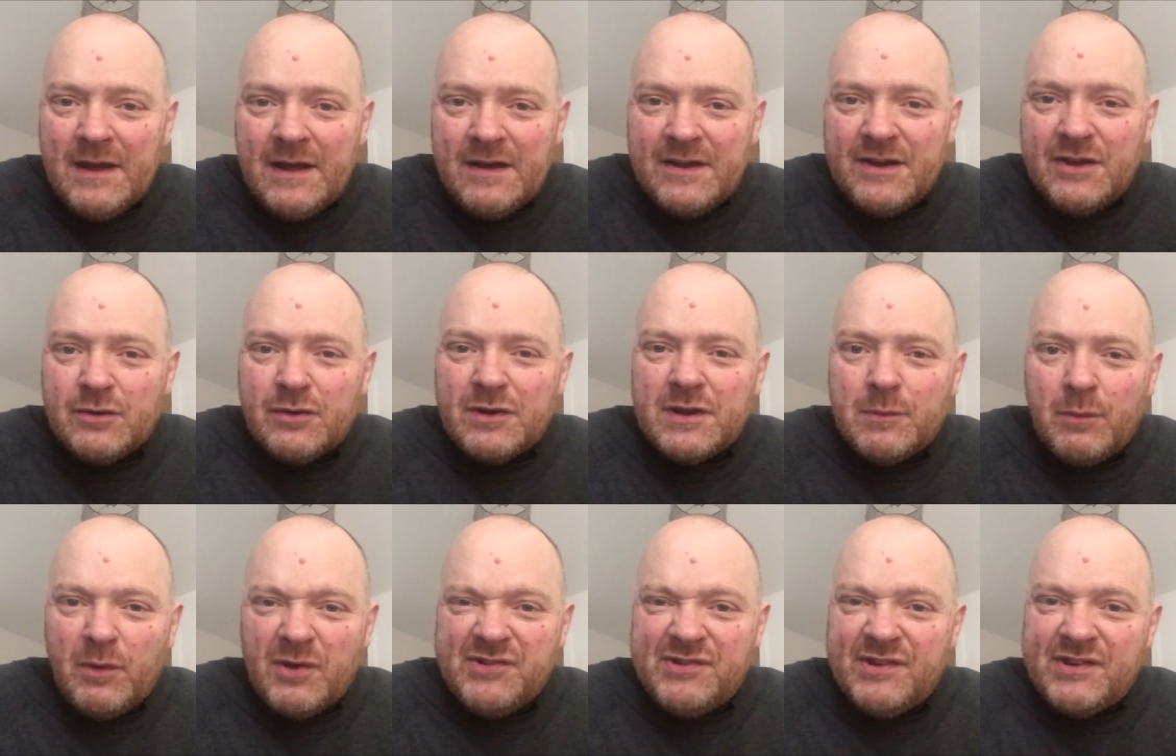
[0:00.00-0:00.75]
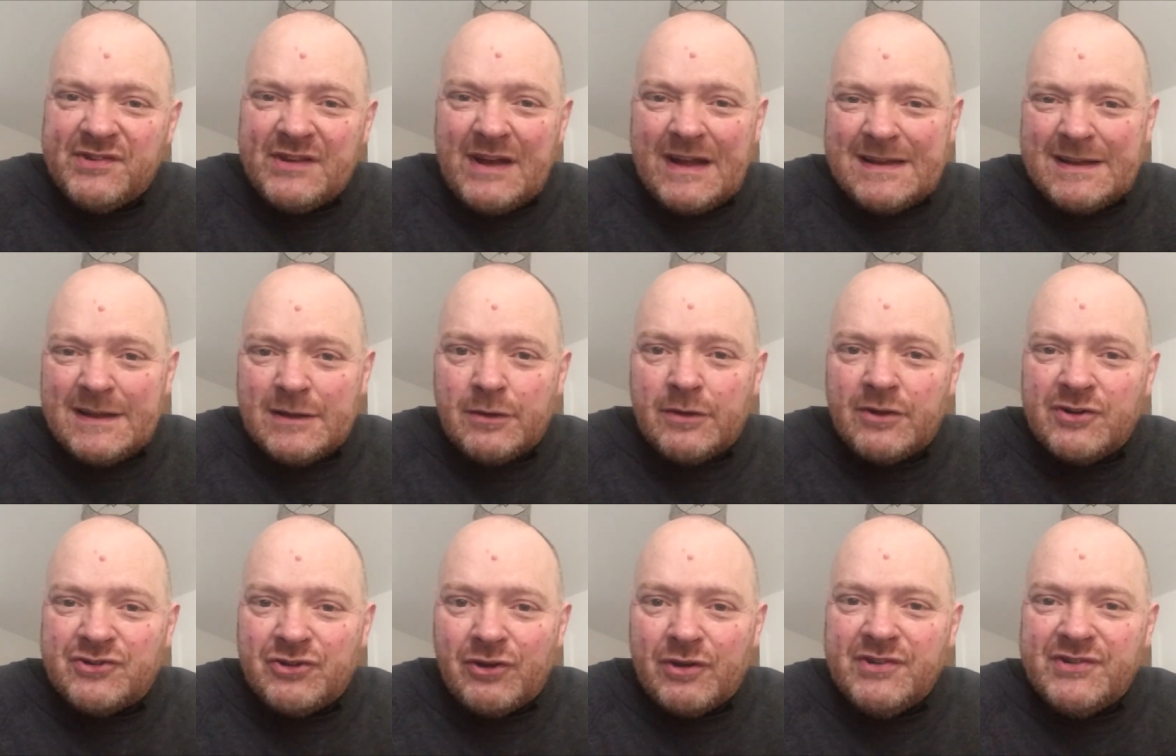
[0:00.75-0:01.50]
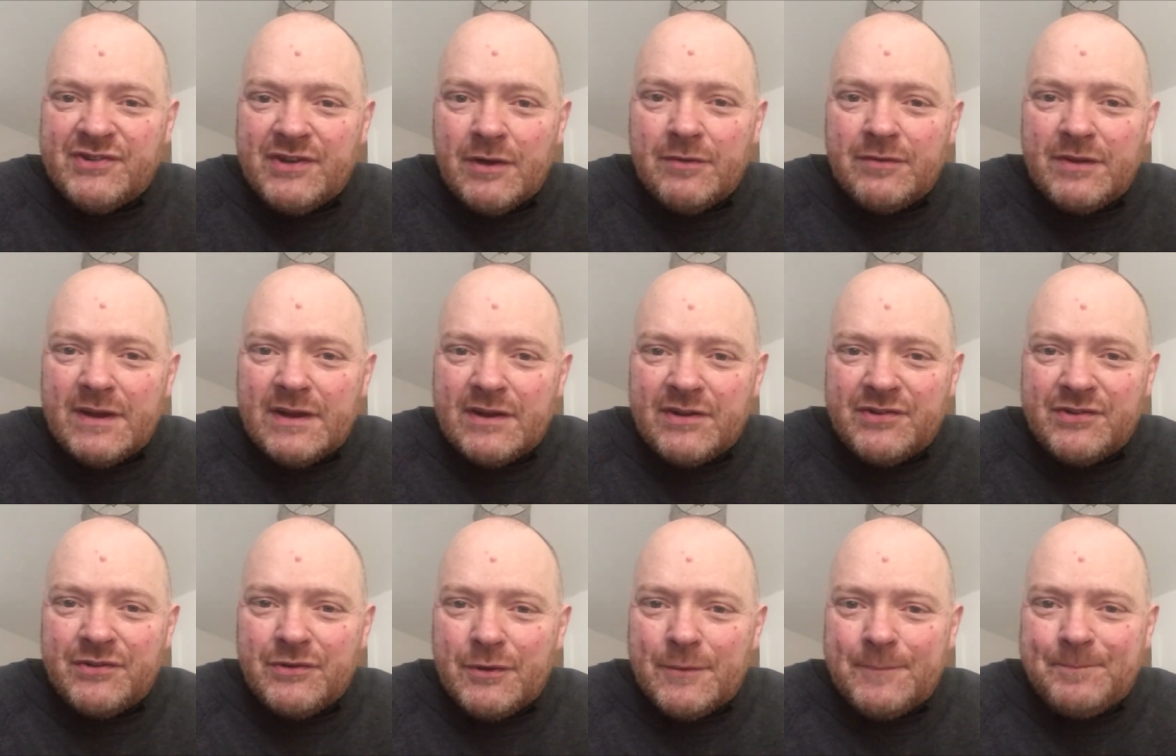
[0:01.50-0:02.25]
you know, there wasn't exactly a lot of choice out there,
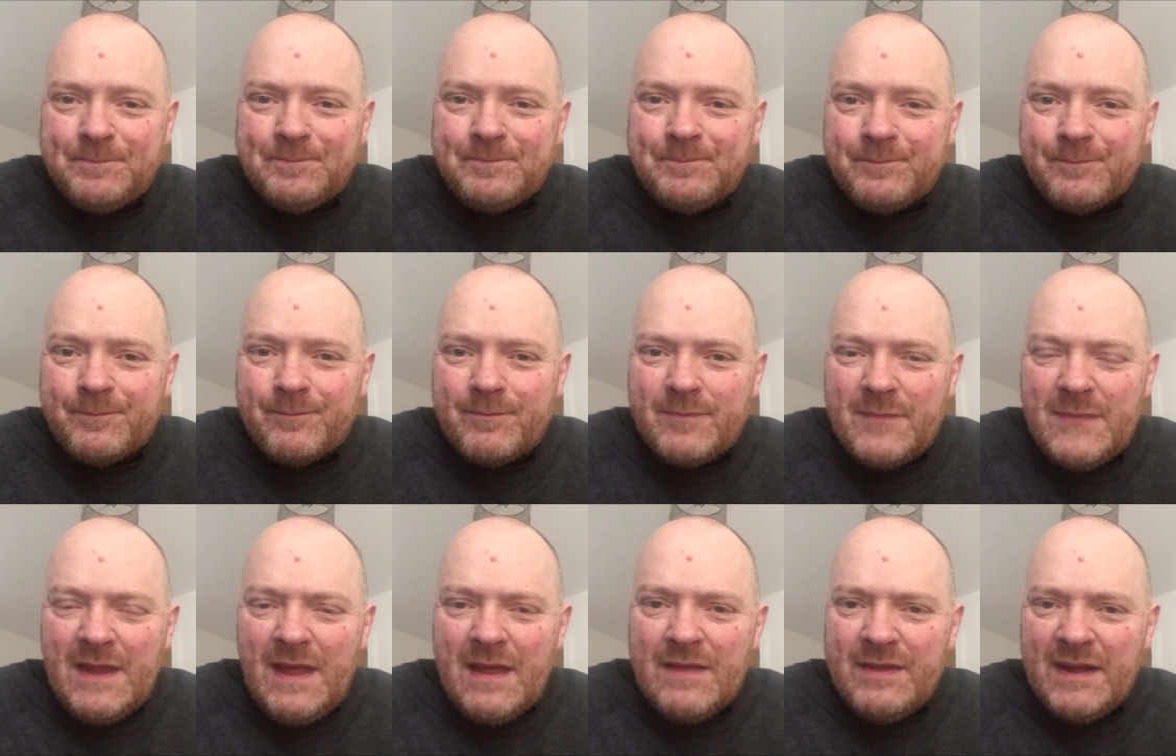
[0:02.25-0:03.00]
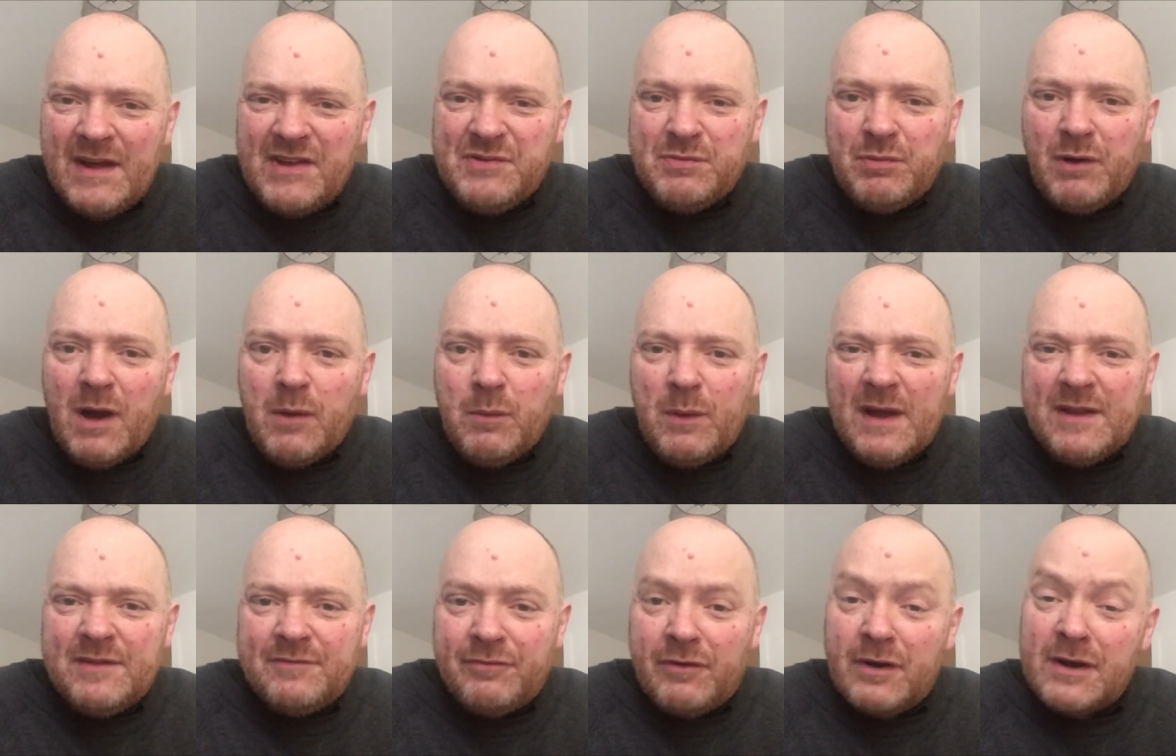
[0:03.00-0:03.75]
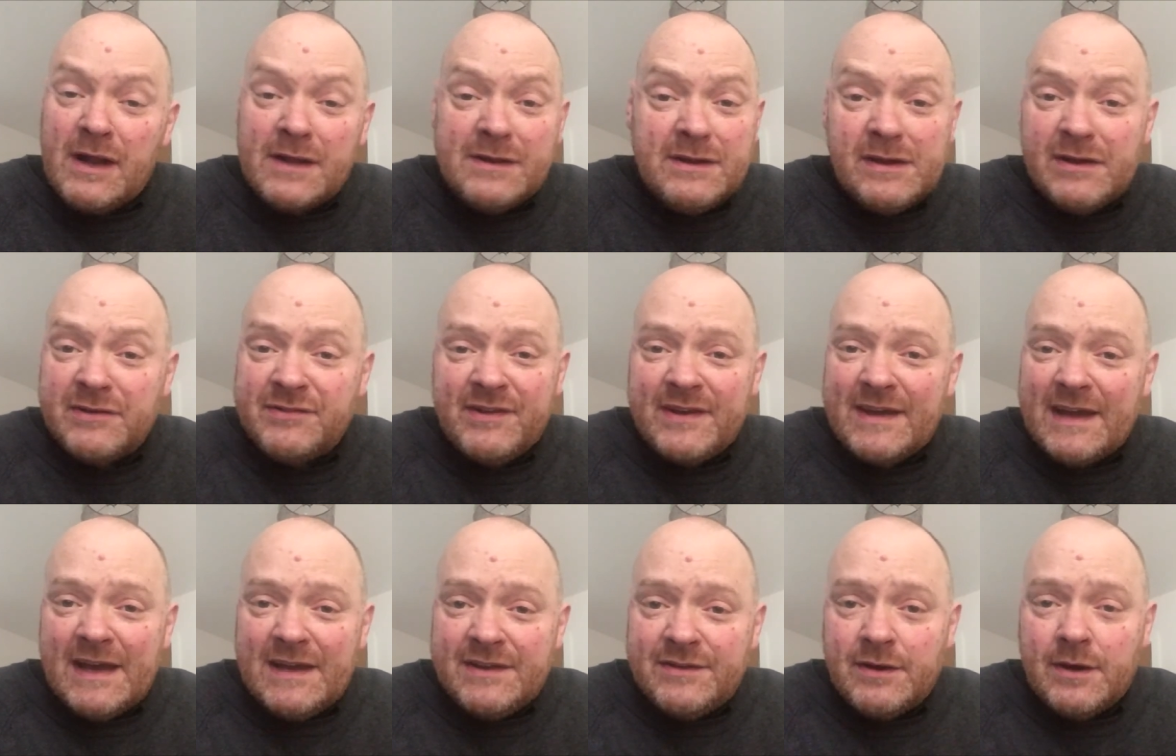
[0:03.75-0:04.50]
so that's what I went for, and I needed to
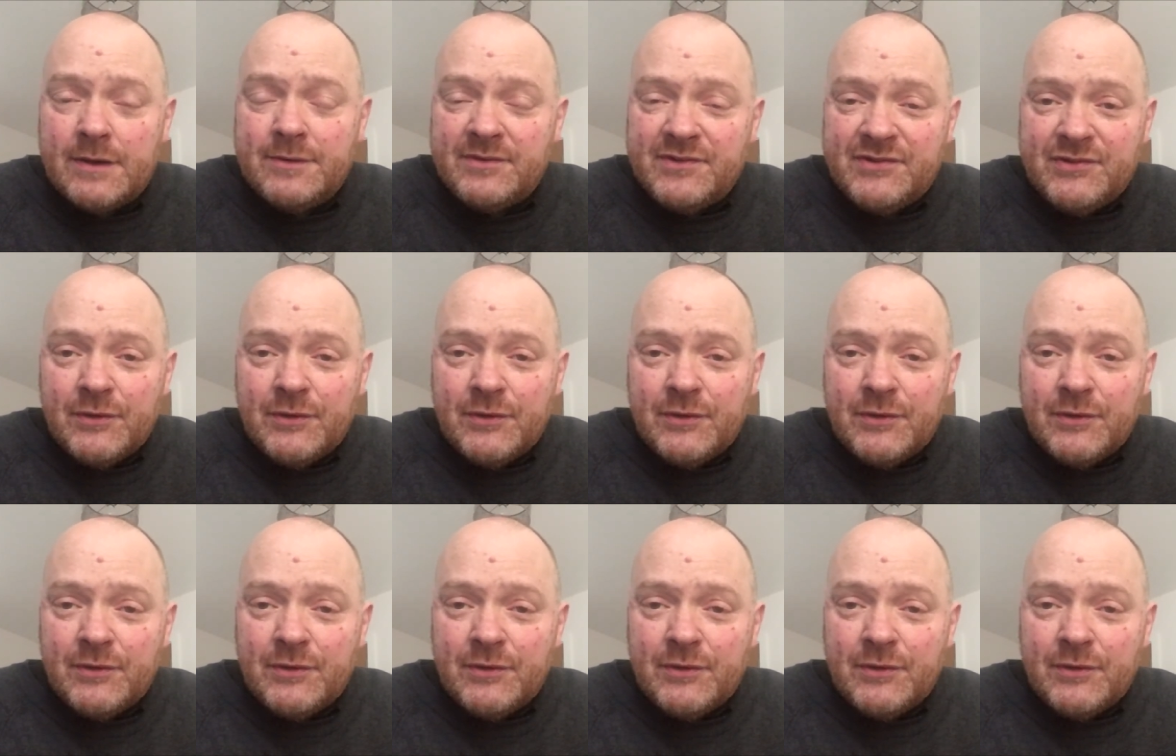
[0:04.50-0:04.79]
get it done.